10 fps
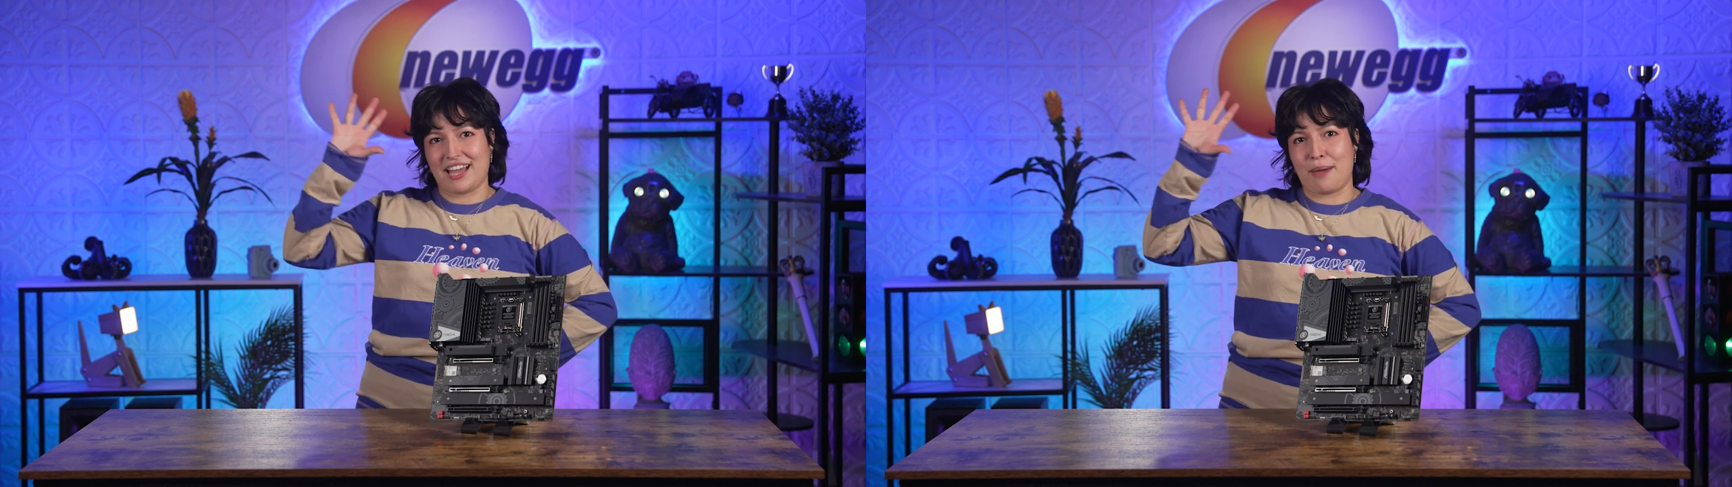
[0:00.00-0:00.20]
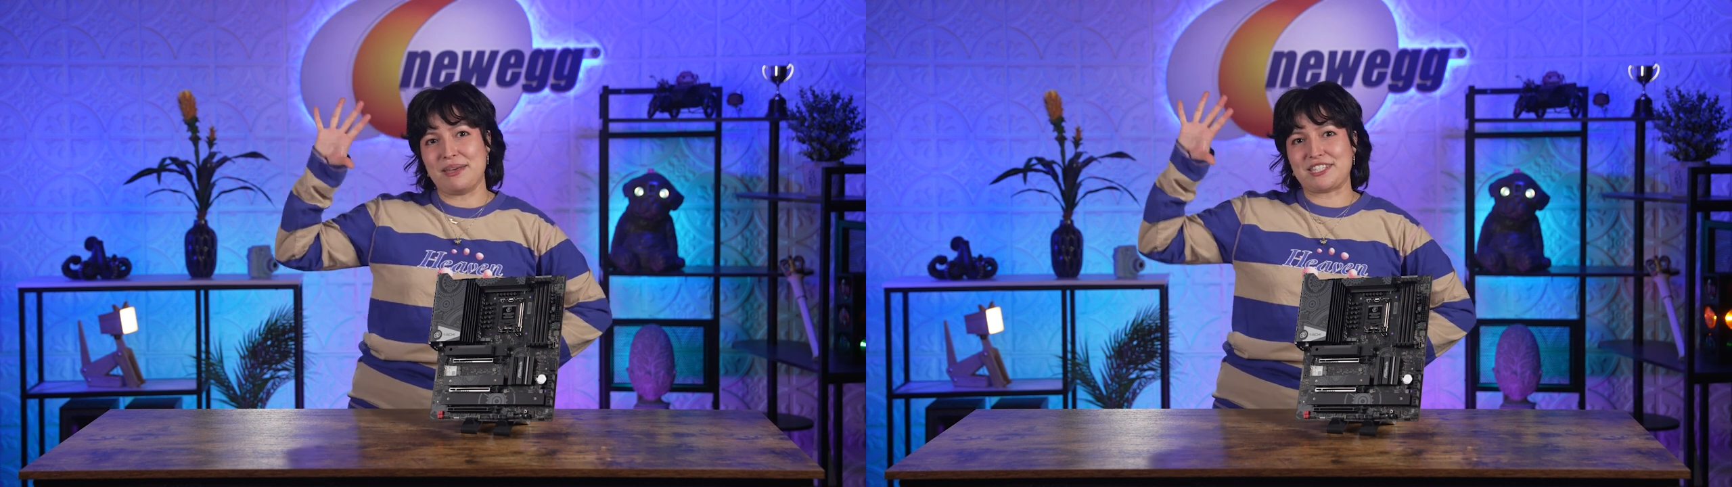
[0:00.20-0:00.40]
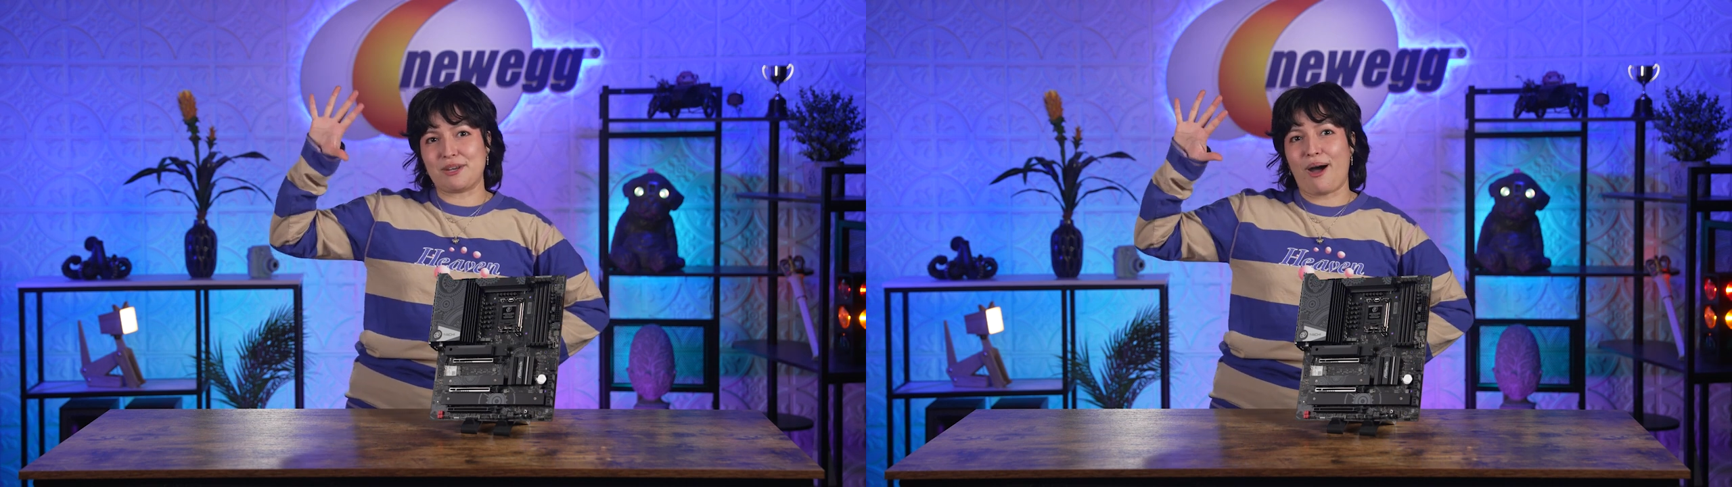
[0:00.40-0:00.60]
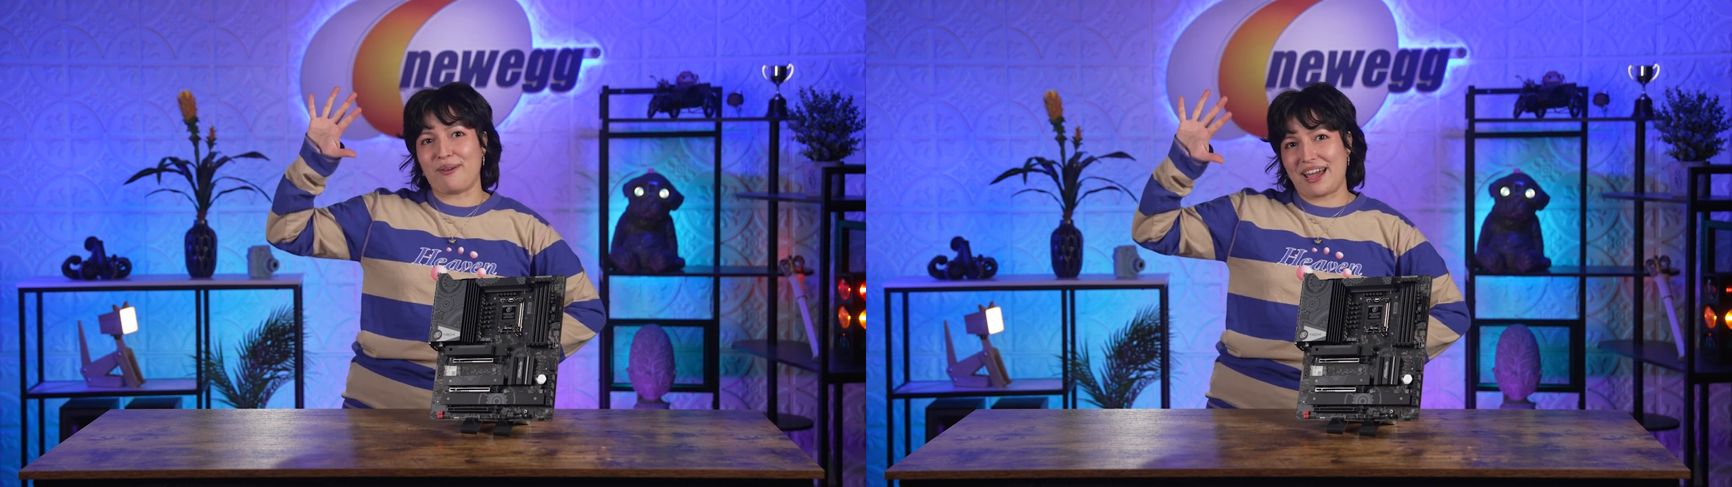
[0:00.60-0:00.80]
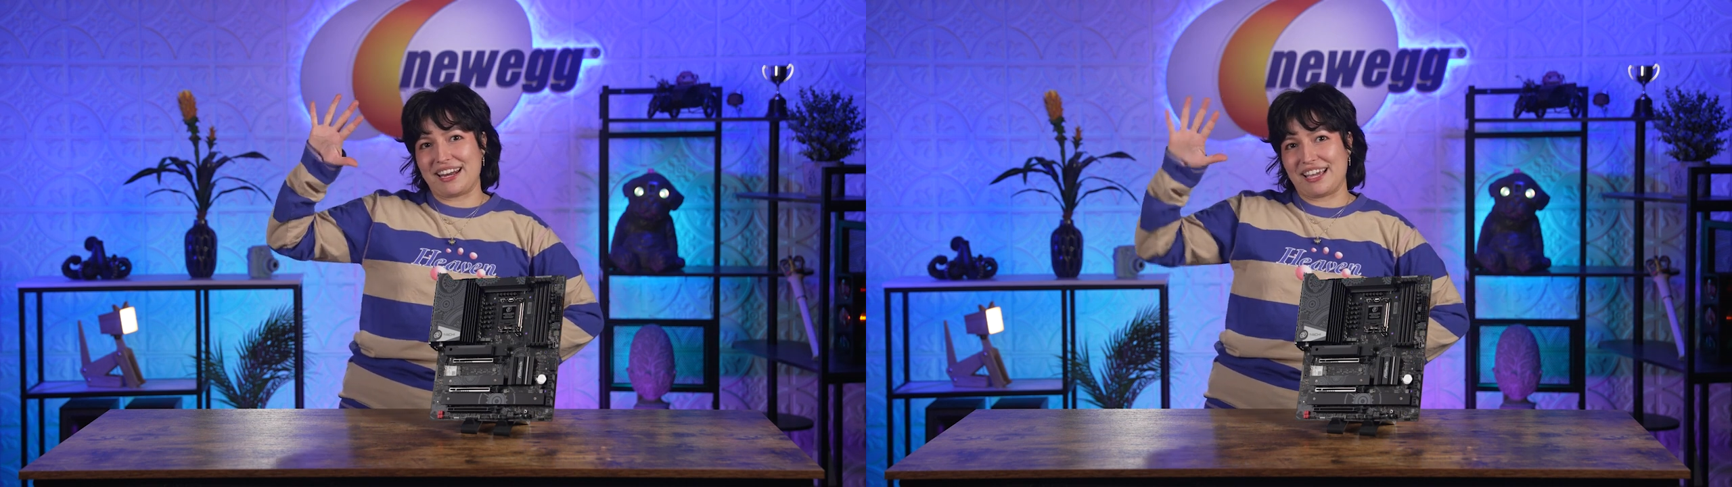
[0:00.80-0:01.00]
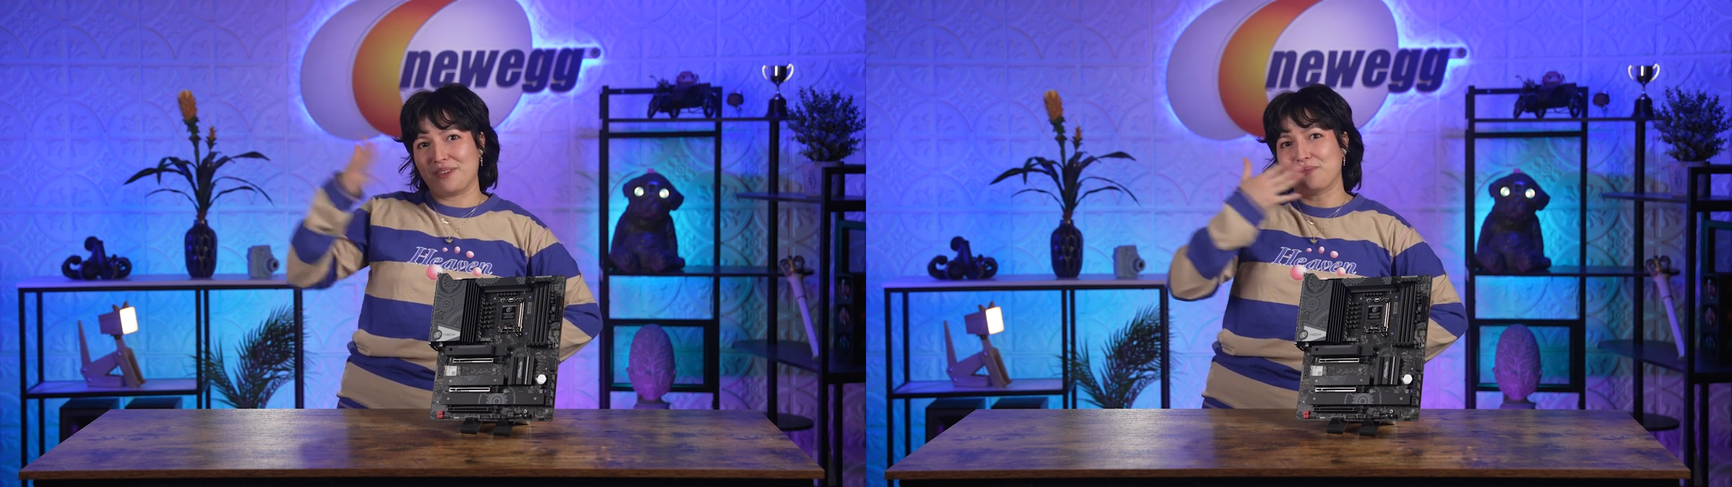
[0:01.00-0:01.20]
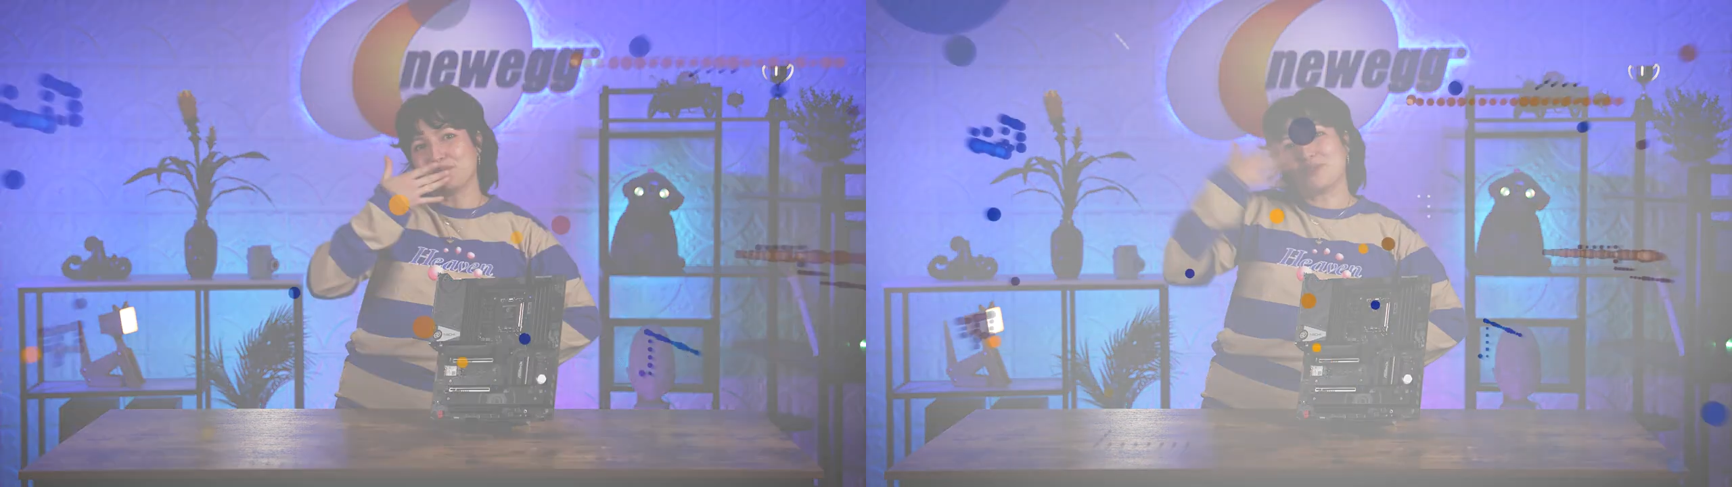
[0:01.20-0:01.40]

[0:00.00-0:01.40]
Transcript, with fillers: I miss you already.